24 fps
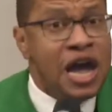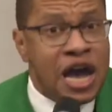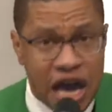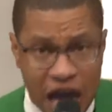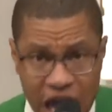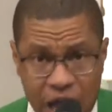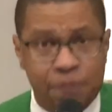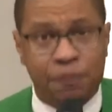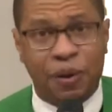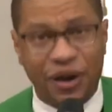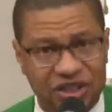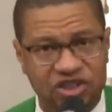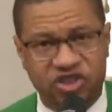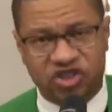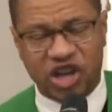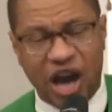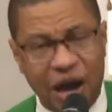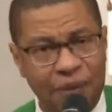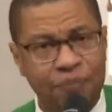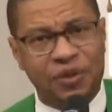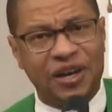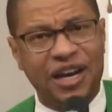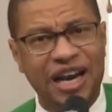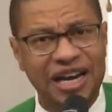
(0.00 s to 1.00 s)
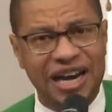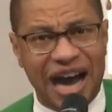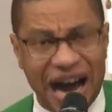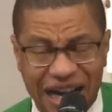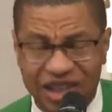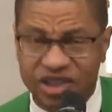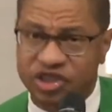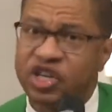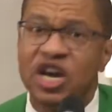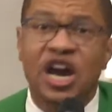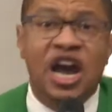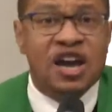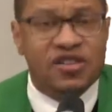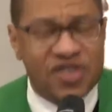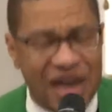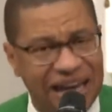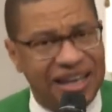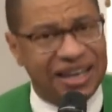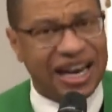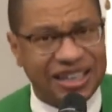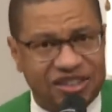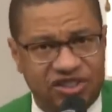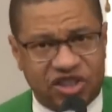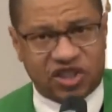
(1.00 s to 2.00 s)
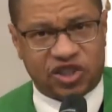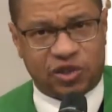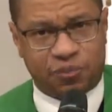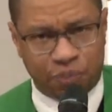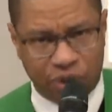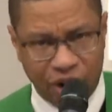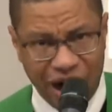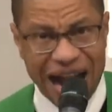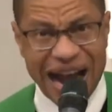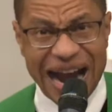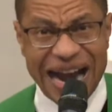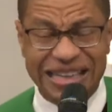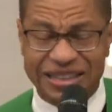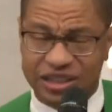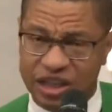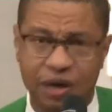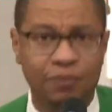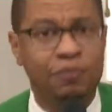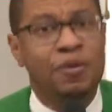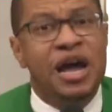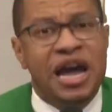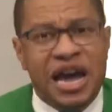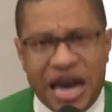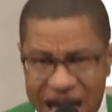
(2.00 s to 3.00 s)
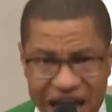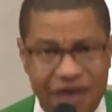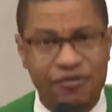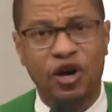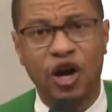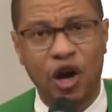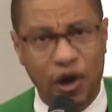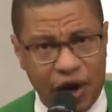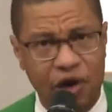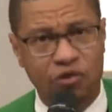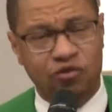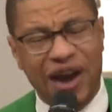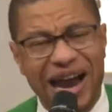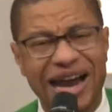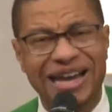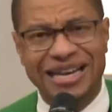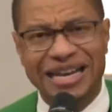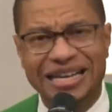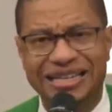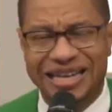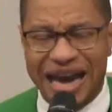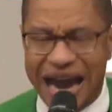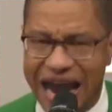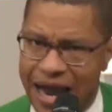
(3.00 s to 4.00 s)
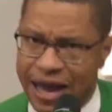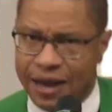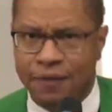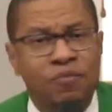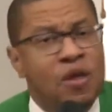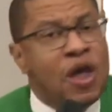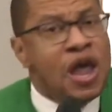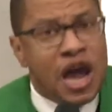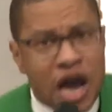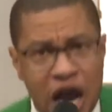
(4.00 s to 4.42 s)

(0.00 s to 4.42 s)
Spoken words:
He put something in us that lets us praise him even on a rainy day.